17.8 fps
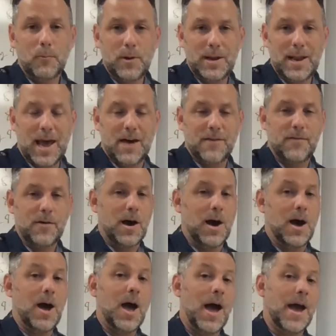We'd have a
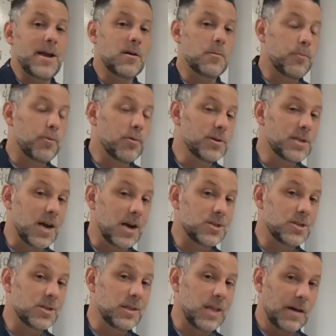higher
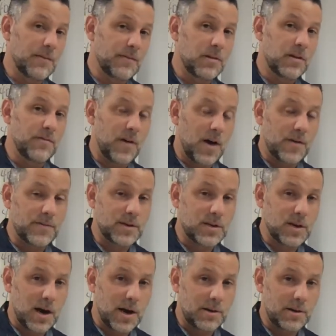production level of
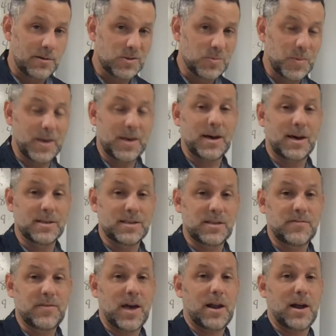avocados because
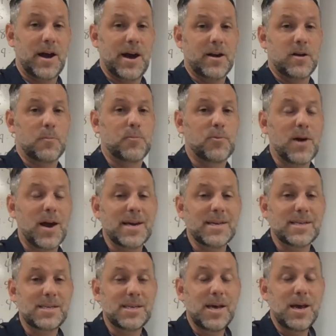of that higher
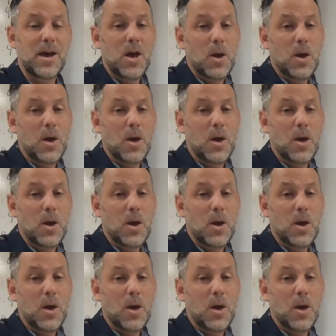price,